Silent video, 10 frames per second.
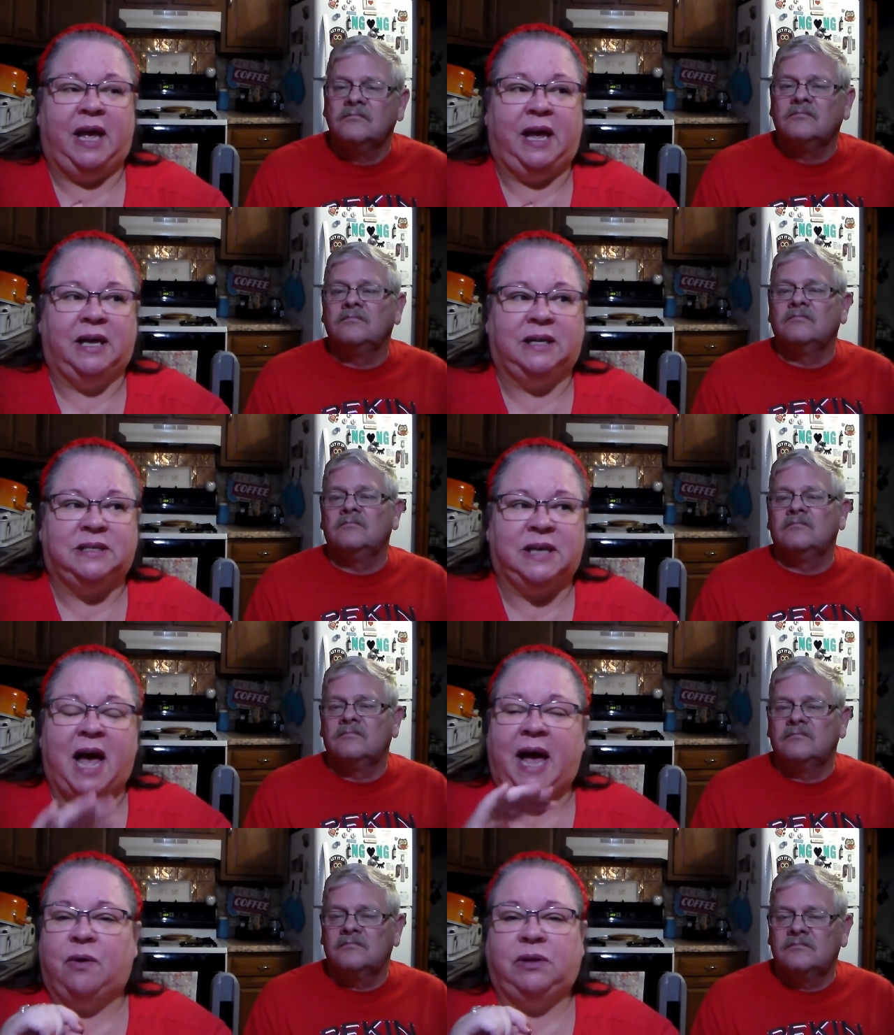Speaker 1: and
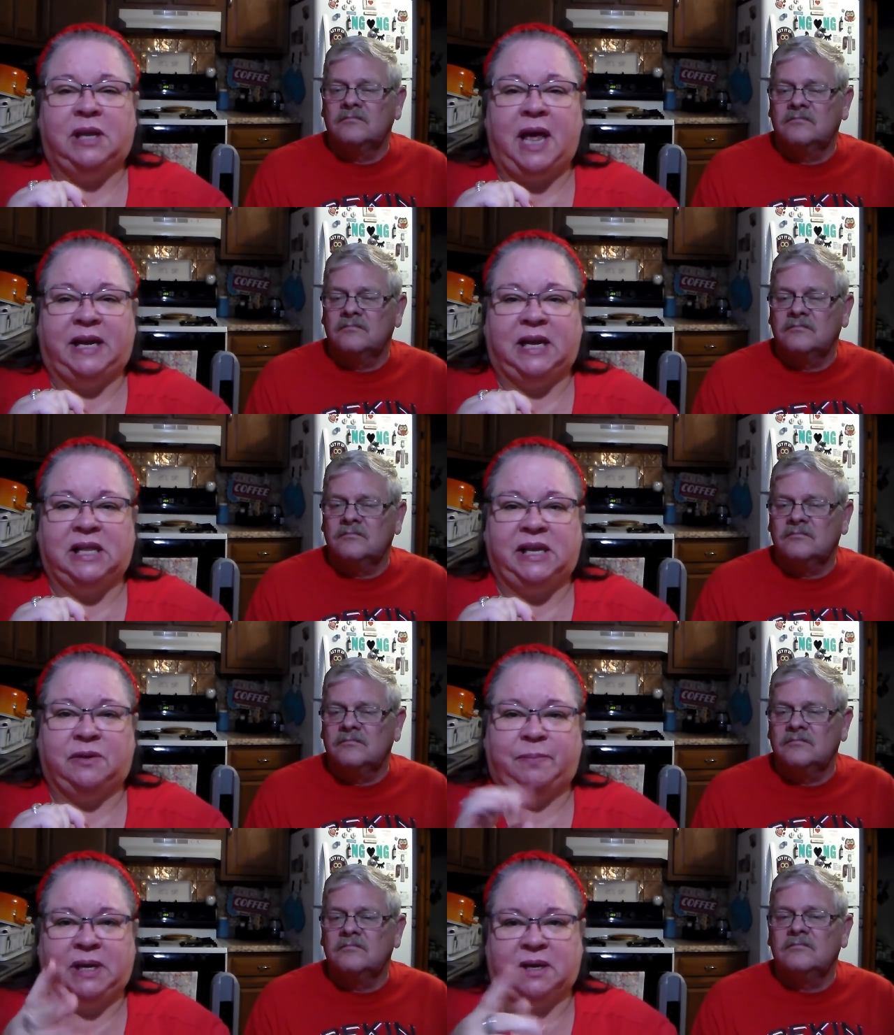I only like
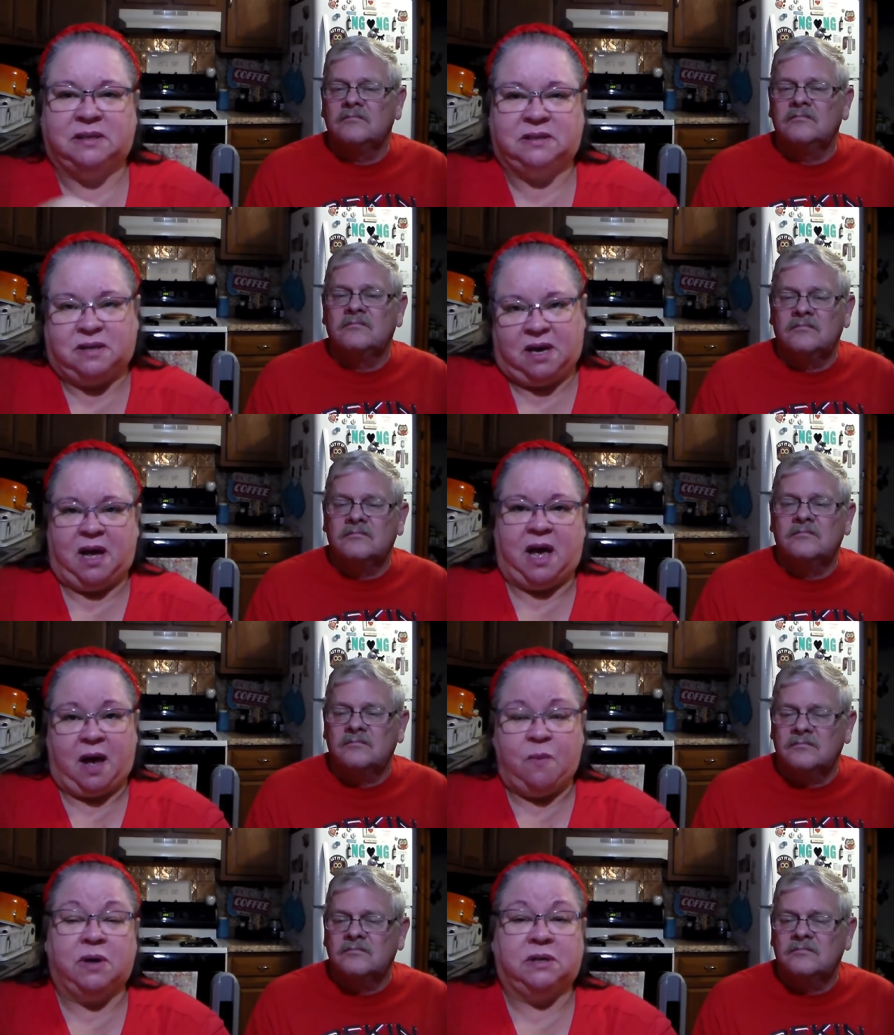clear because
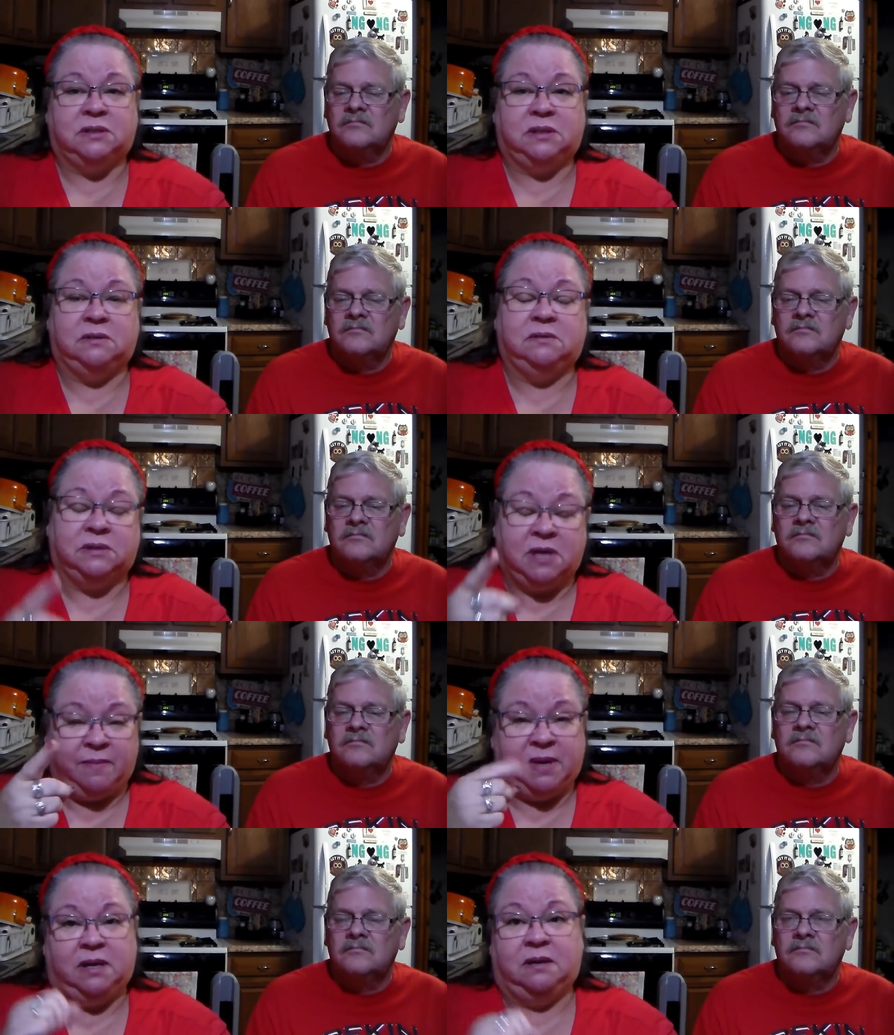I want to see who's
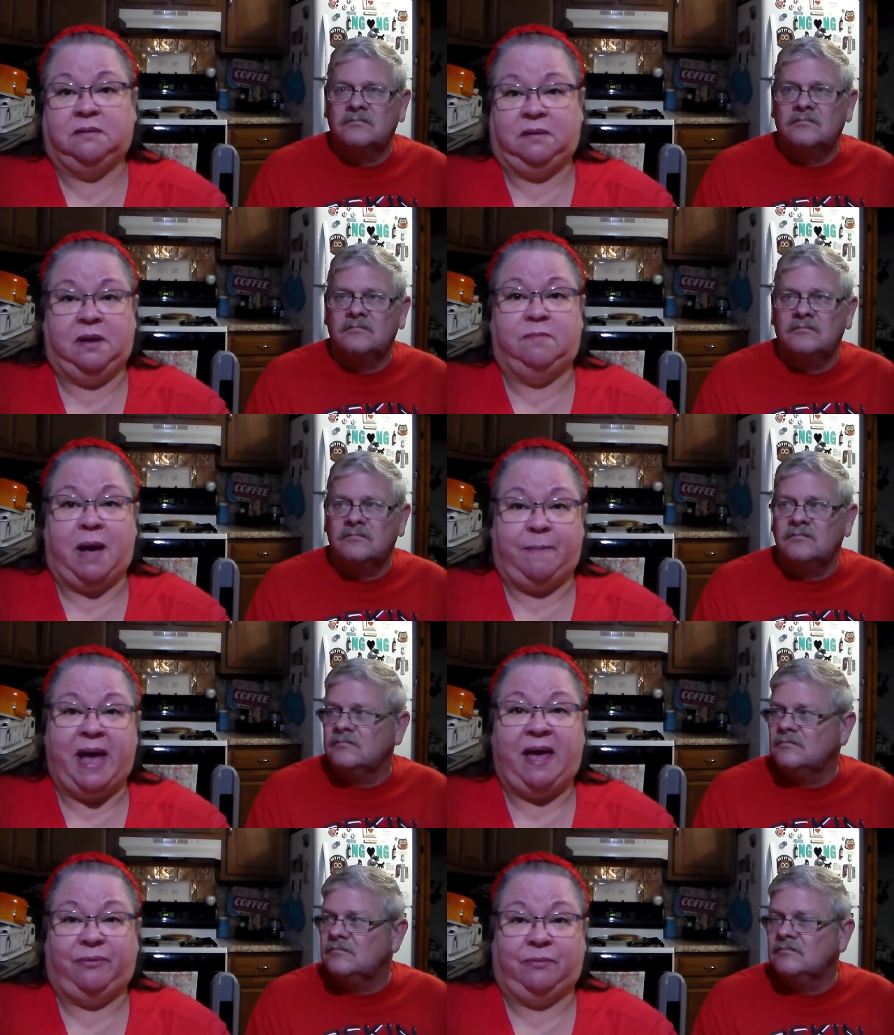coming in my
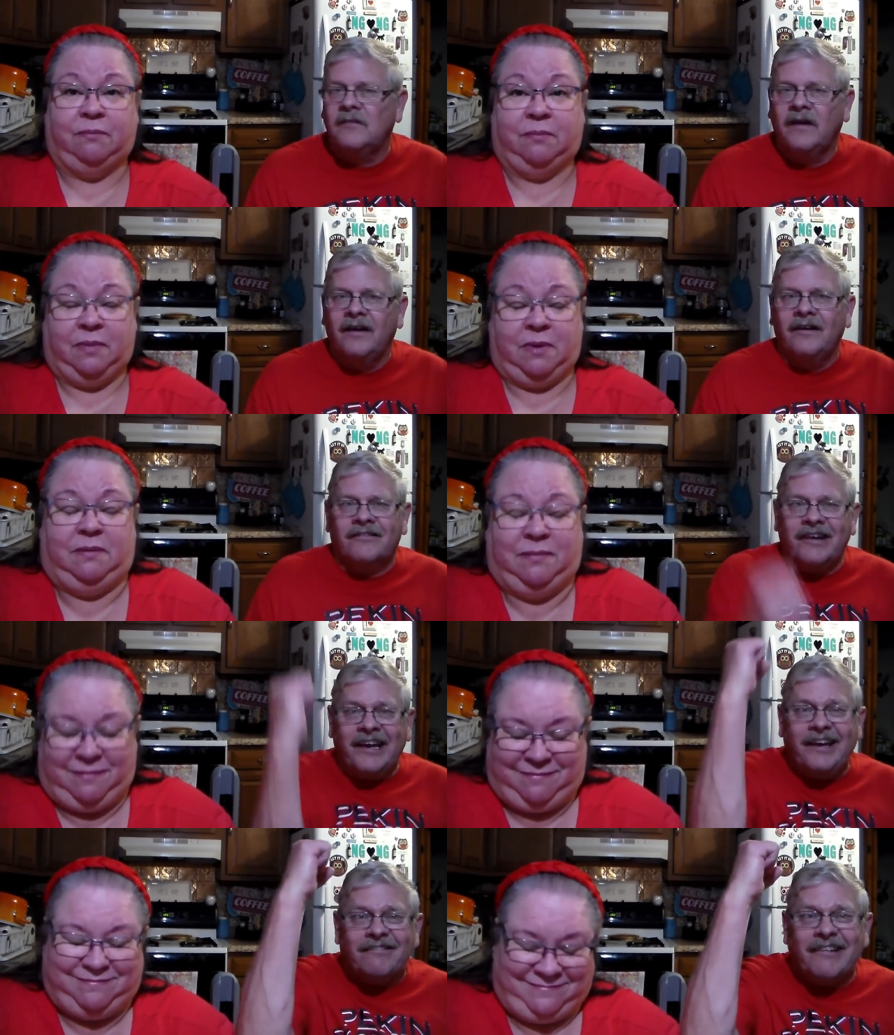bathroom.
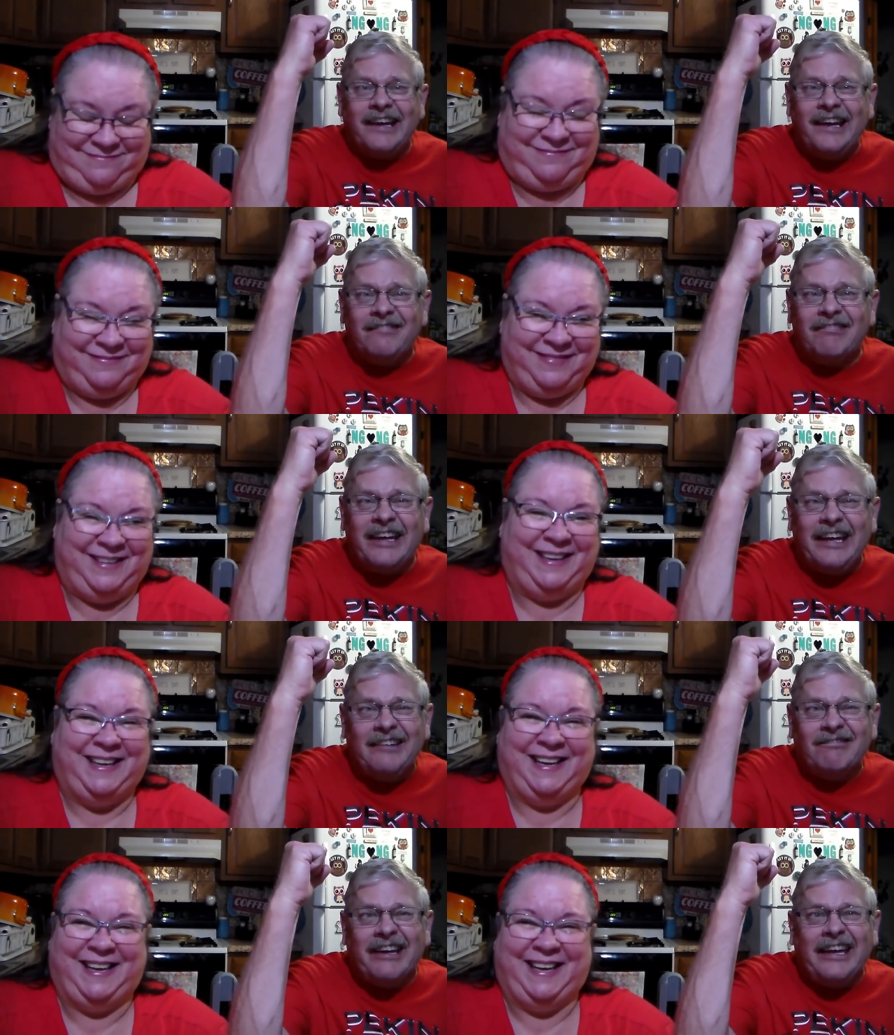
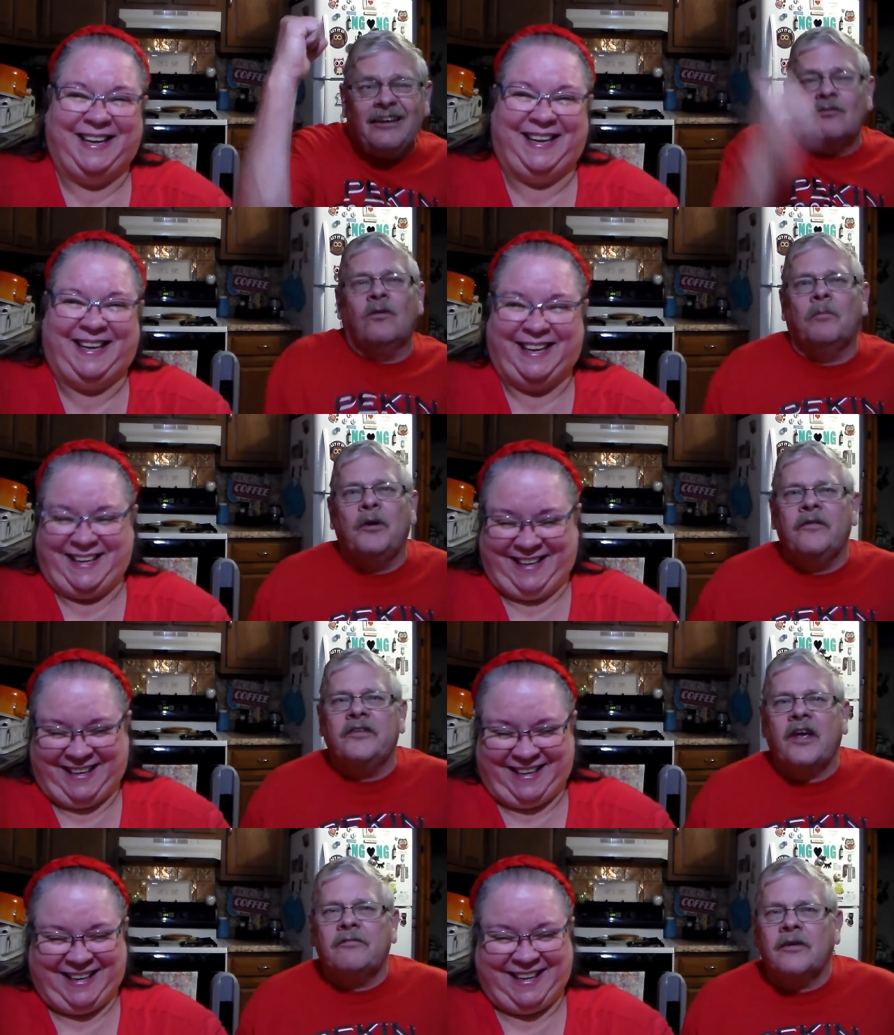What
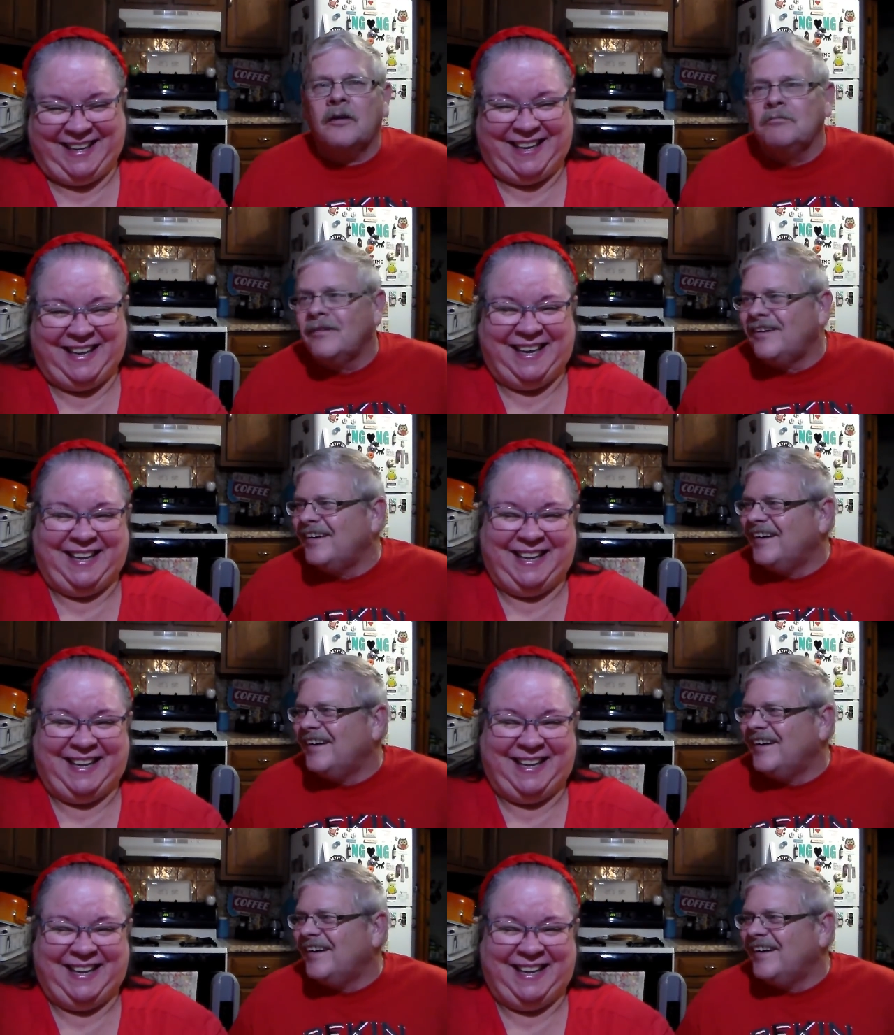
Speaker 2: movie's that from?